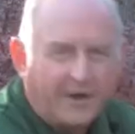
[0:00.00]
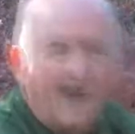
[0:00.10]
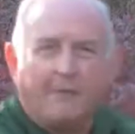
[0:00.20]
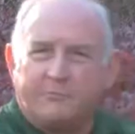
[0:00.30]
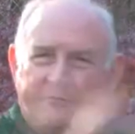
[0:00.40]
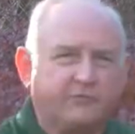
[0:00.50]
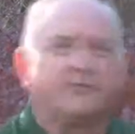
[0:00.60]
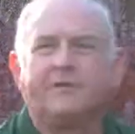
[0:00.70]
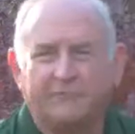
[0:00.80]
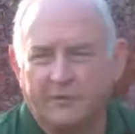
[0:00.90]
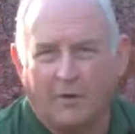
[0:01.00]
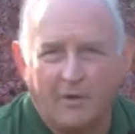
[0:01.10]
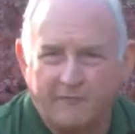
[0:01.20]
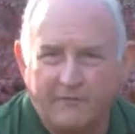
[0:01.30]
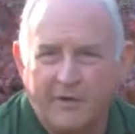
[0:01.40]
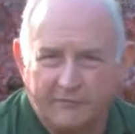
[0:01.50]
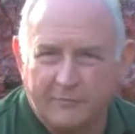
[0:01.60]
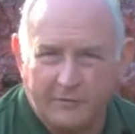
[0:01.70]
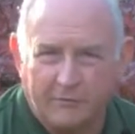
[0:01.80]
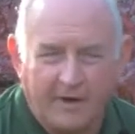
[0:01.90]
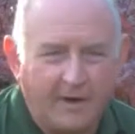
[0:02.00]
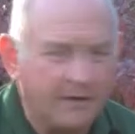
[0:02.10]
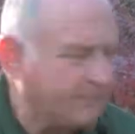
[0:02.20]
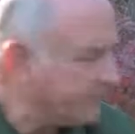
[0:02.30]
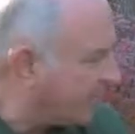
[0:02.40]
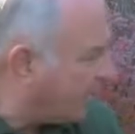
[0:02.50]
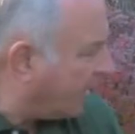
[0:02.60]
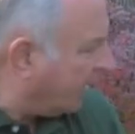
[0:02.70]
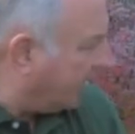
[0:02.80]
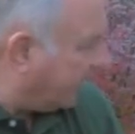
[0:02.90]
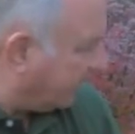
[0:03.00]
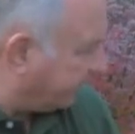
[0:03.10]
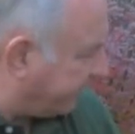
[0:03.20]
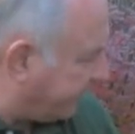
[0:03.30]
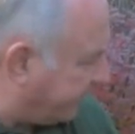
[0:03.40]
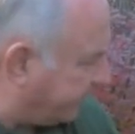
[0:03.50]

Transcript: top just lifted off from the ground. Uh, so